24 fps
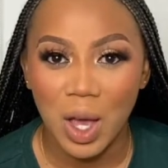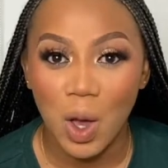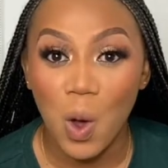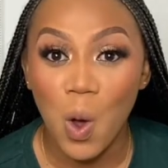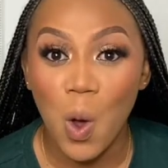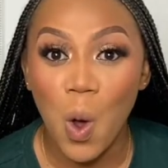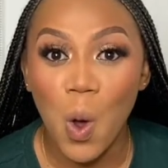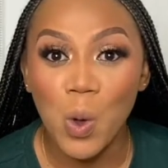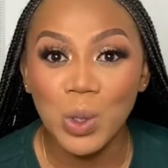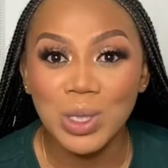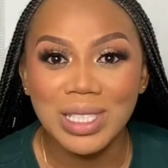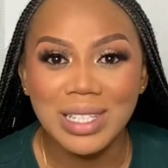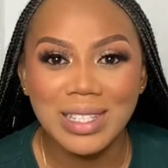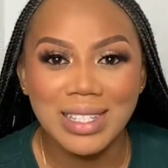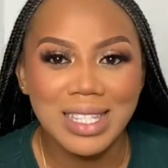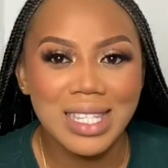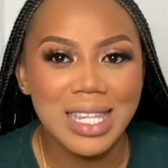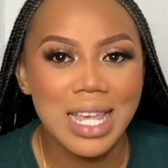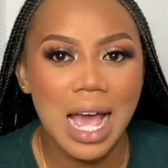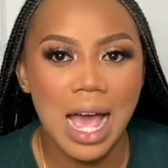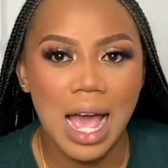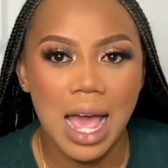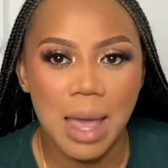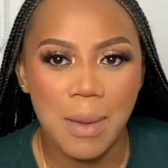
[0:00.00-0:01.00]
all the
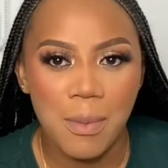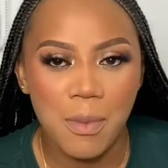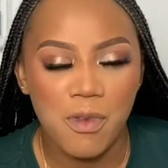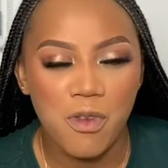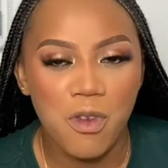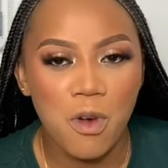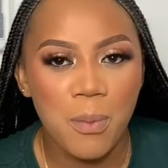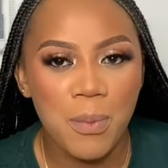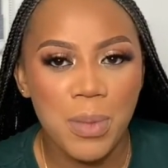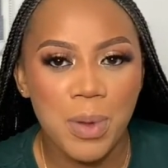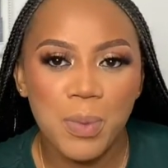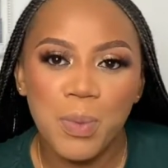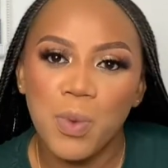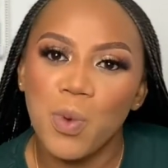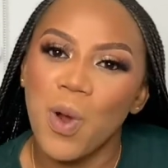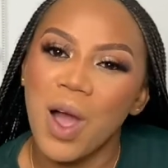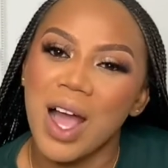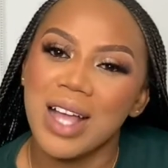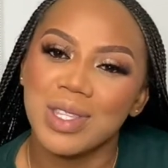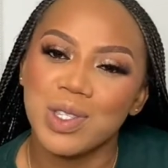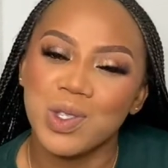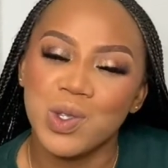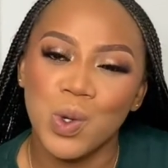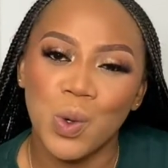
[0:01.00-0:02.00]
time for people
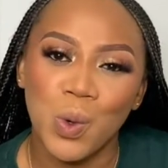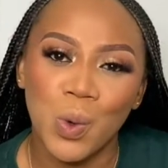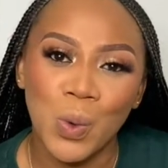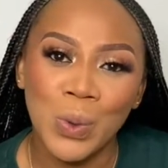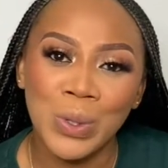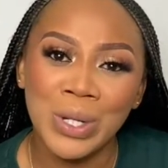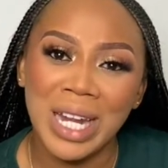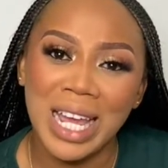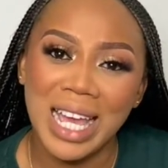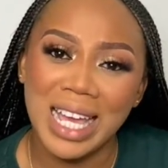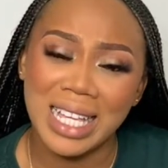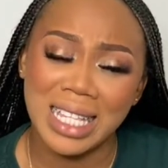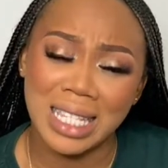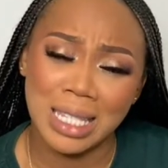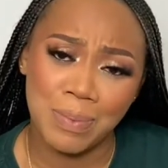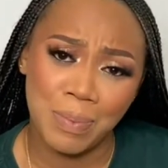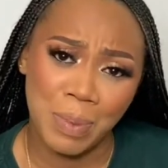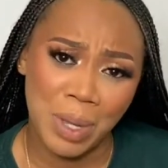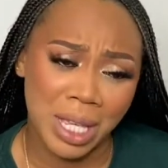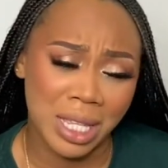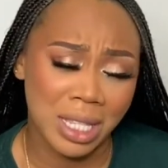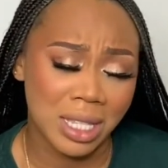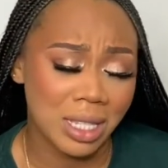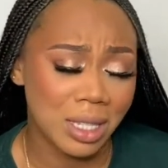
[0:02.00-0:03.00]
at your own
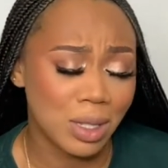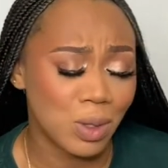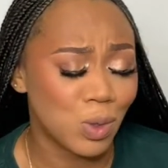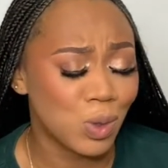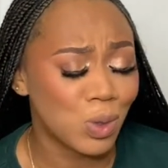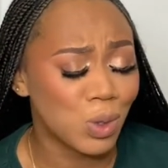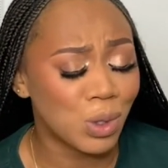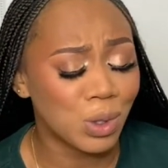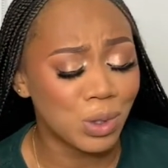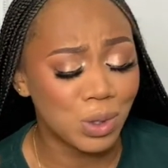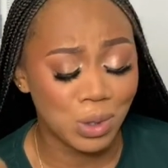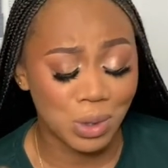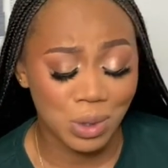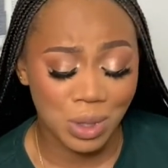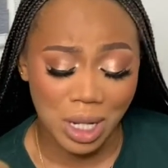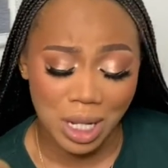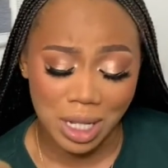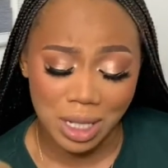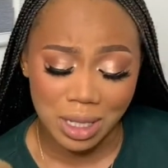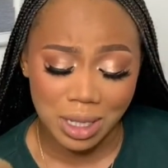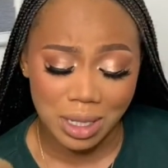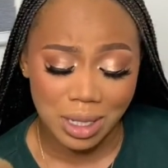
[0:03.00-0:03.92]
expense. Do not do that.